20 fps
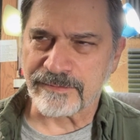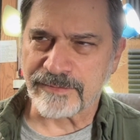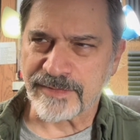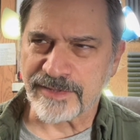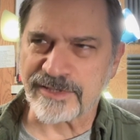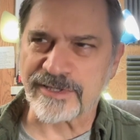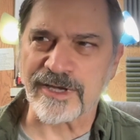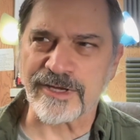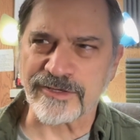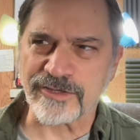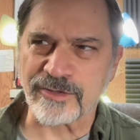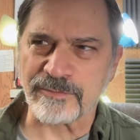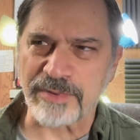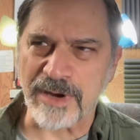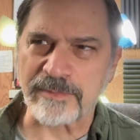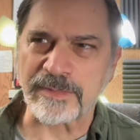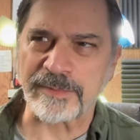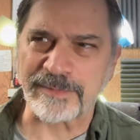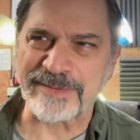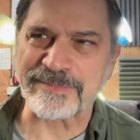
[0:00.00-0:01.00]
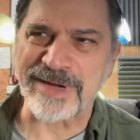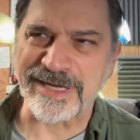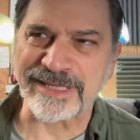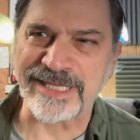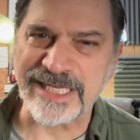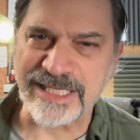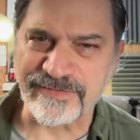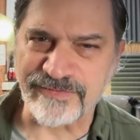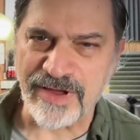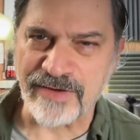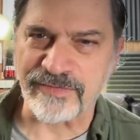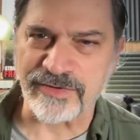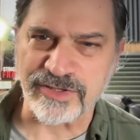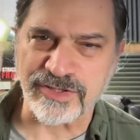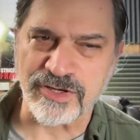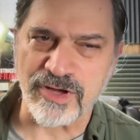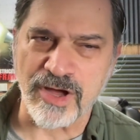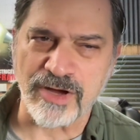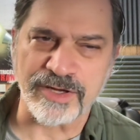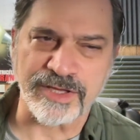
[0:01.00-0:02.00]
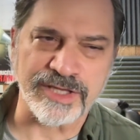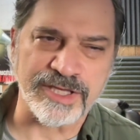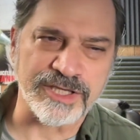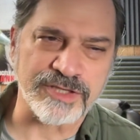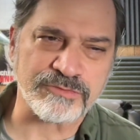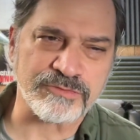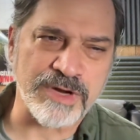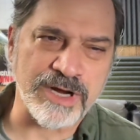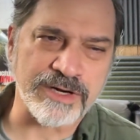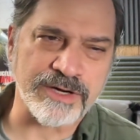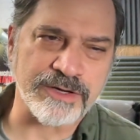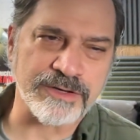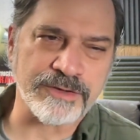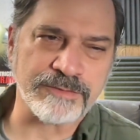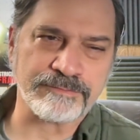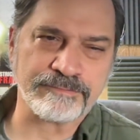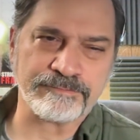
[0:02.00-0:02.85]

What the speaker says: It's also probably my least favorite song in this record.